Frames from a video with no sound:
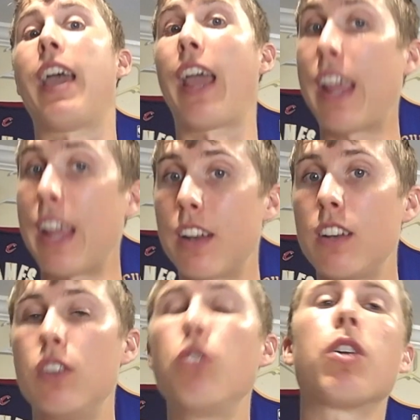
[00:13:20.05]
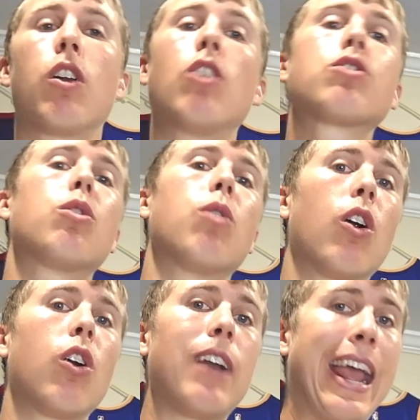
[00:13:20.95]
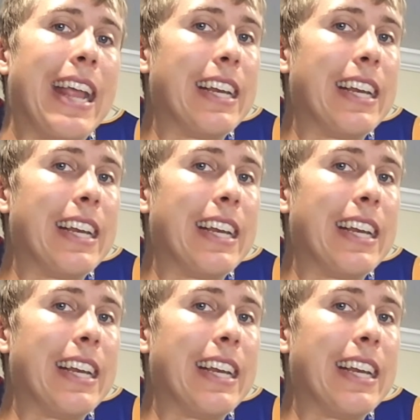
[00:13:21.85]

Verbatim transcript: And you can also earn a